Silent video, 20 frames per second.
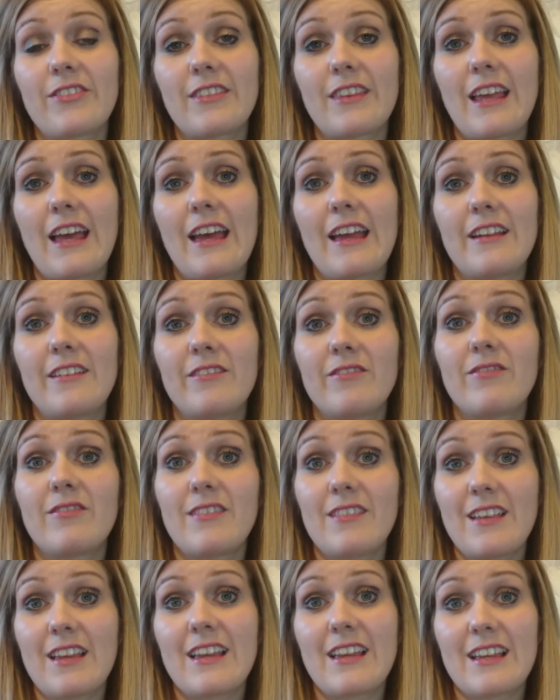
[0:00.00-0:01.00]
then
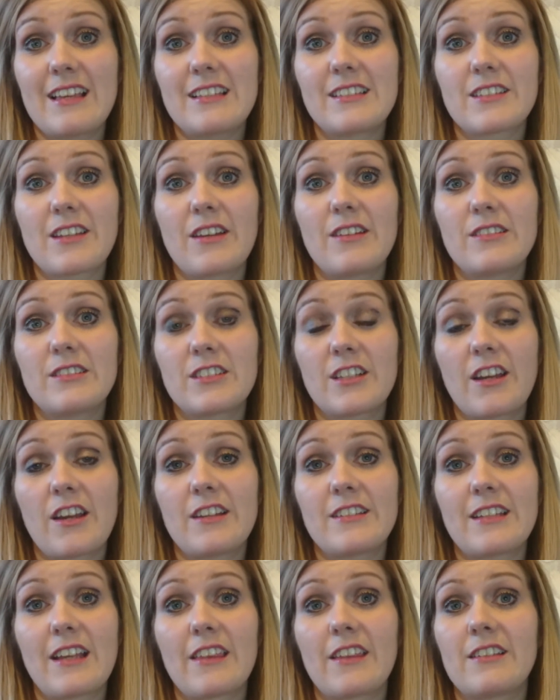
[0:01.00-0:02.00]
it is going to
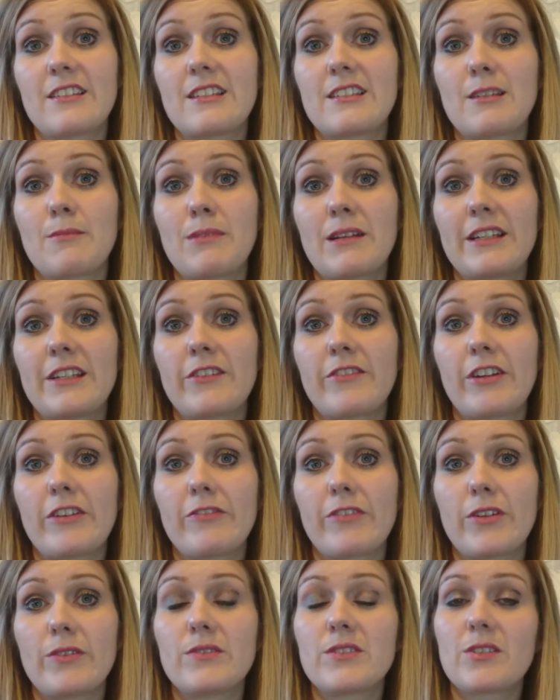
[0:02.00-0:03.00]
go down the disciplinary
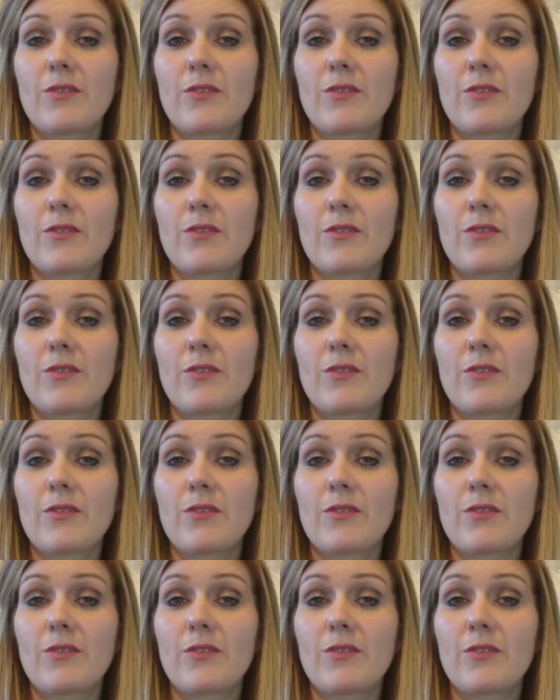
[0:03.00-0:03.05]
route.